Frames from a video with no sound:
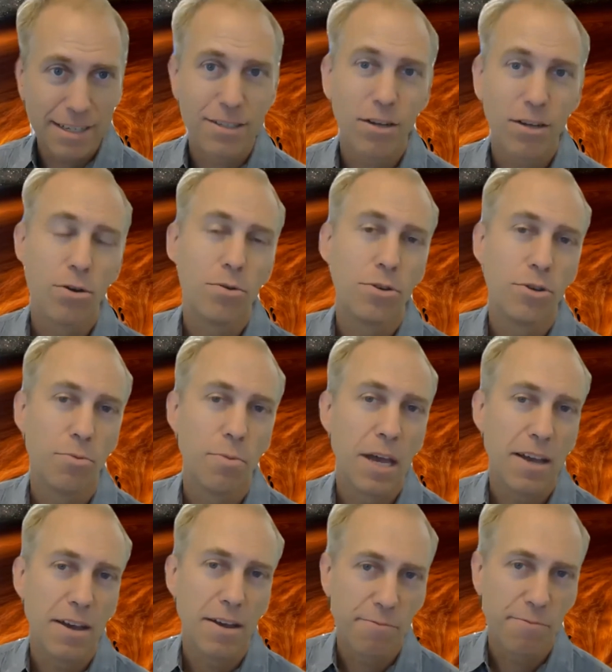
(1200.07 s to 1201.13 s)
So you
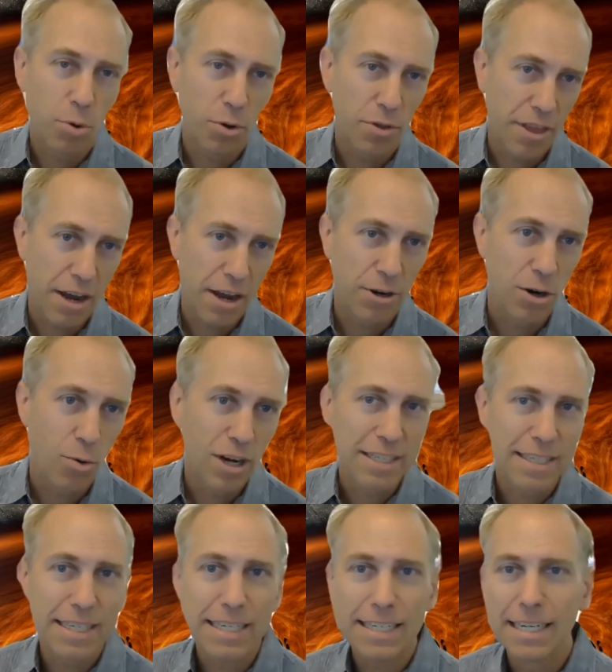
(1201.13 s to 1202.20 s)
may have put that
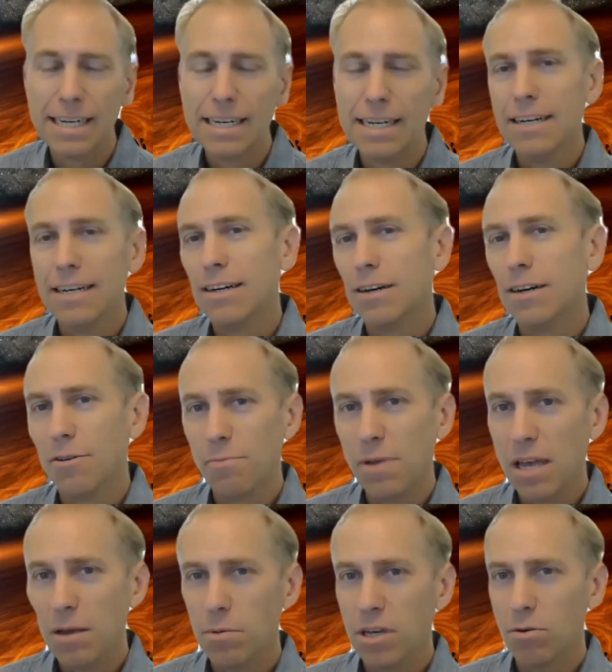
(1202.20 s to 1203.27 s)
request in.
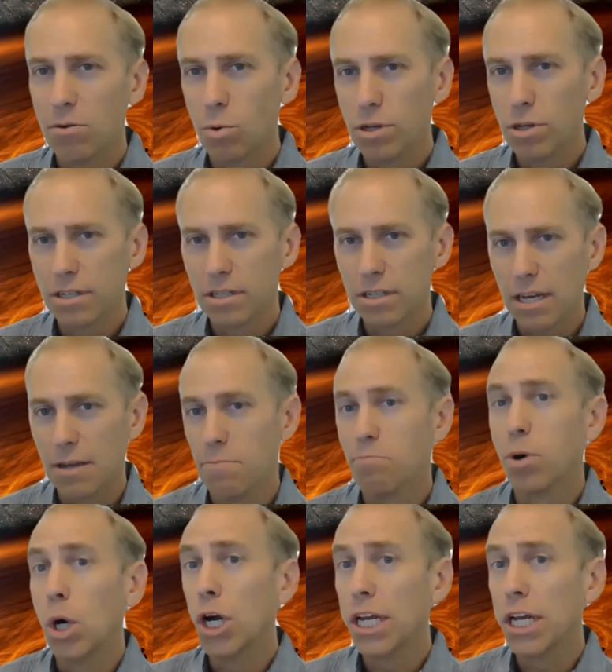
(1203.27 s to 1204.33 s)
Maybe it wasn't a
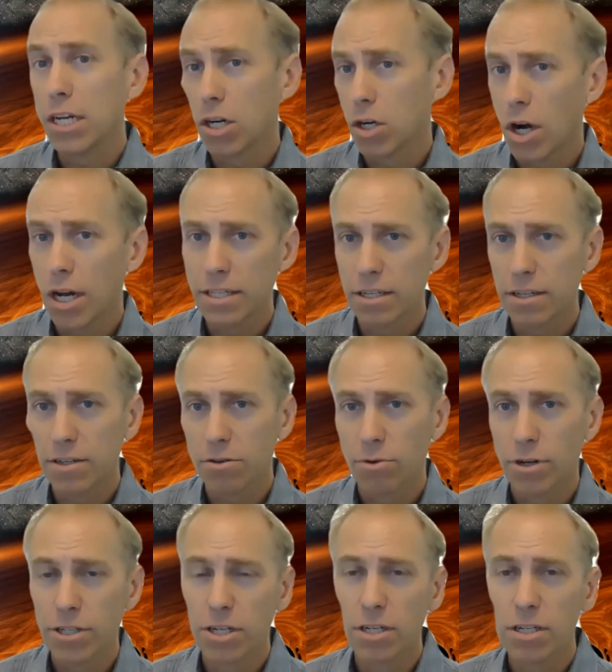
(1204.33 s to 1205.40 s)
burning crisis
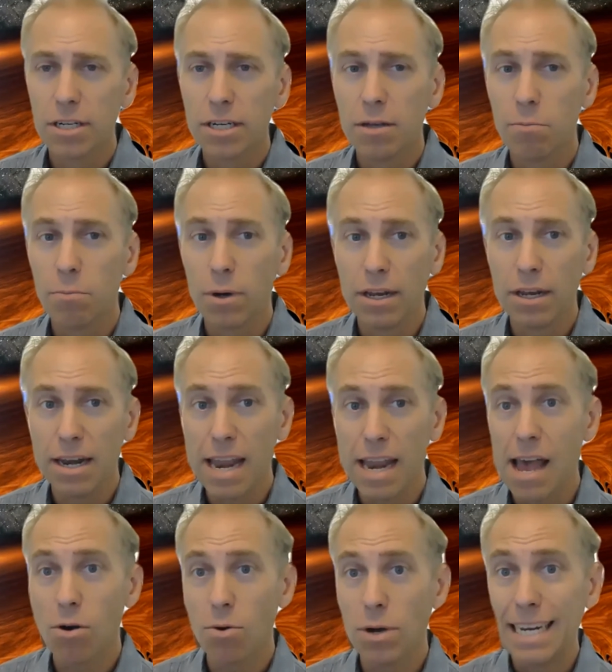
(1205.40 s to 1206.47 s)
originally, but
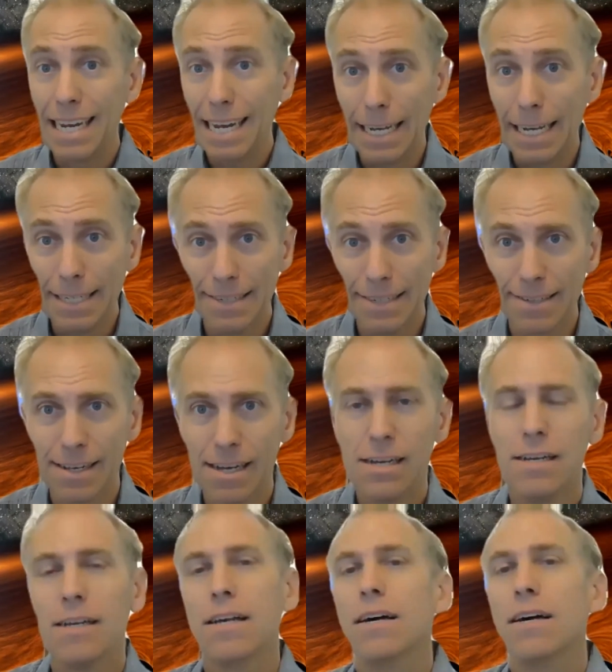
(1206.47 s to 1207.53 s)
now it is.
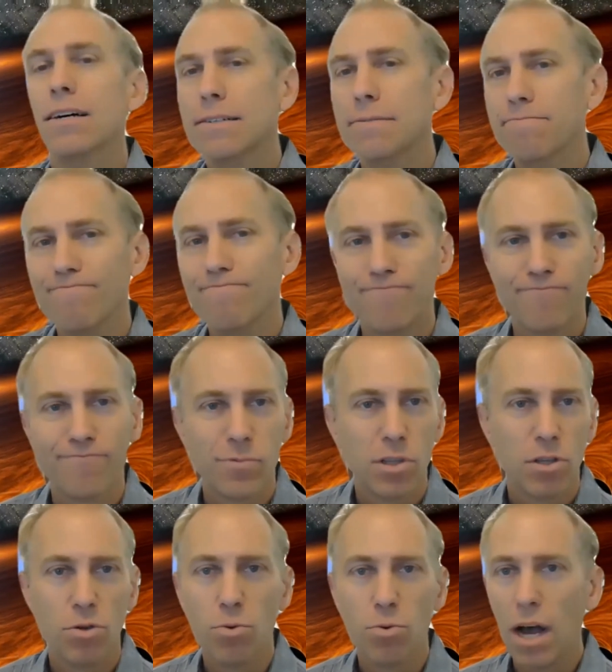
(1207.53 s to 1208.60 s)

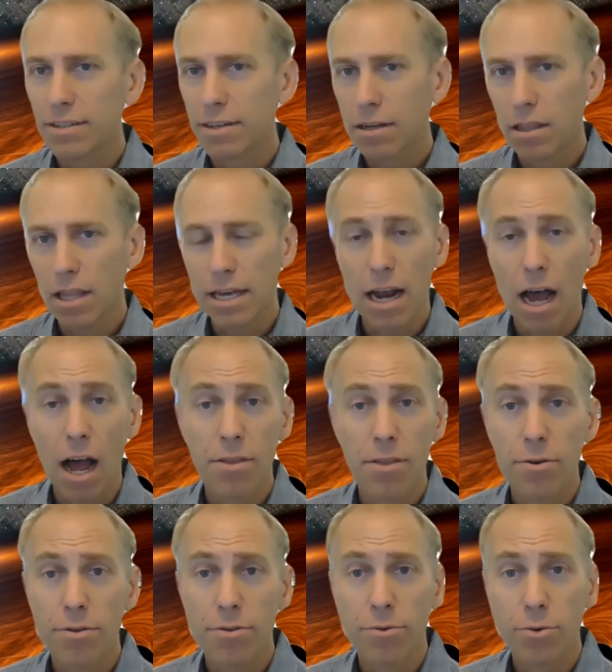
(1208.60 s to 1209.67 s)
You escalate
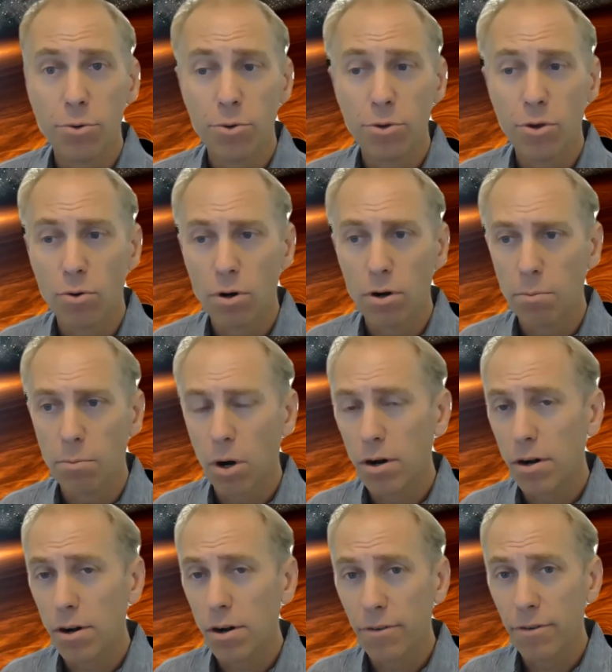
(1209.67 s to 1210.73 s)
either through your
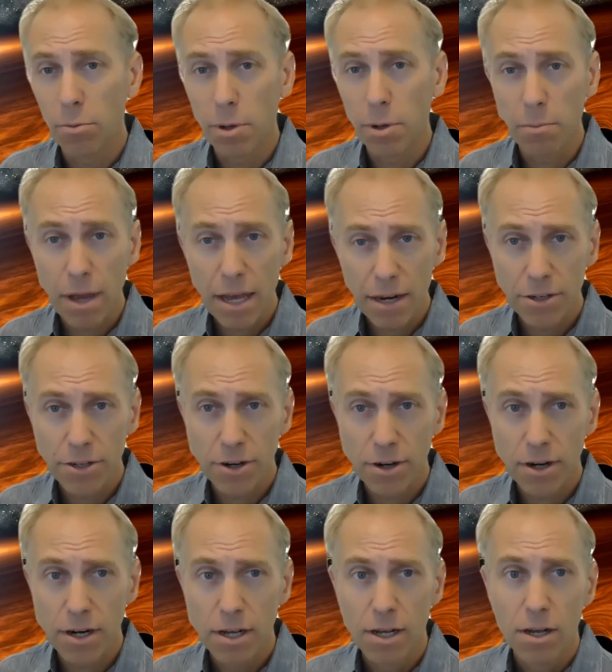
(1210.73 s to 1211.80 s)
partner development
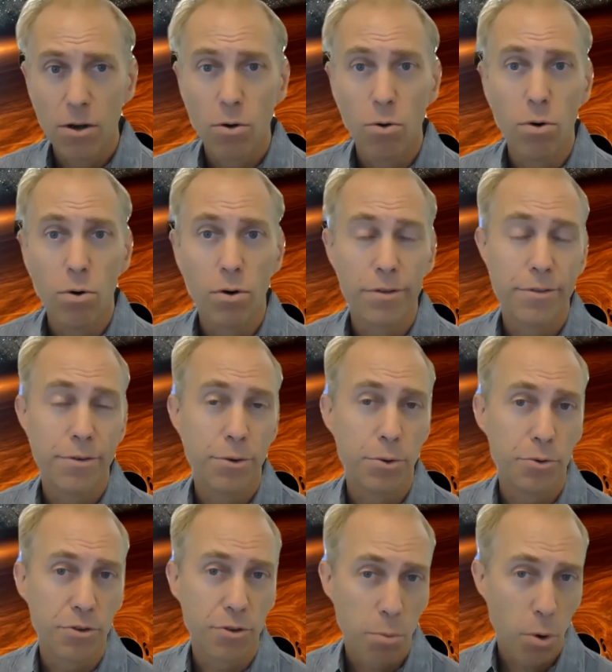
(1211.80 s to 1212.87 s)
manager or through
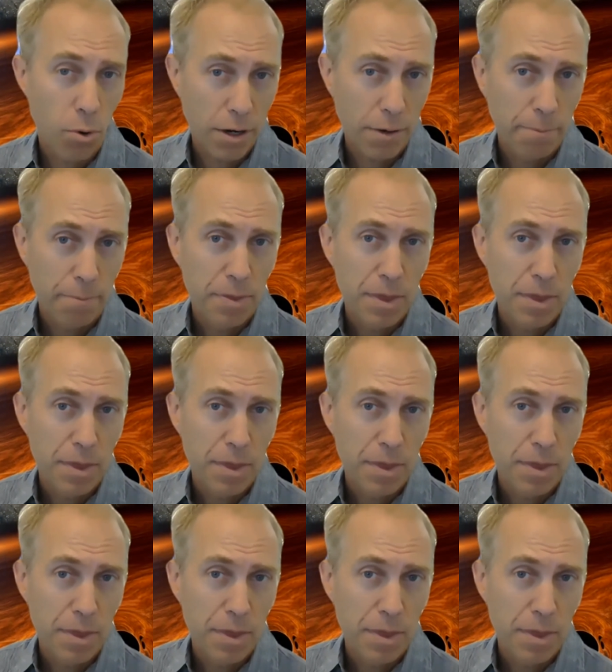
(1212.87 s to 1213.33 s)
support.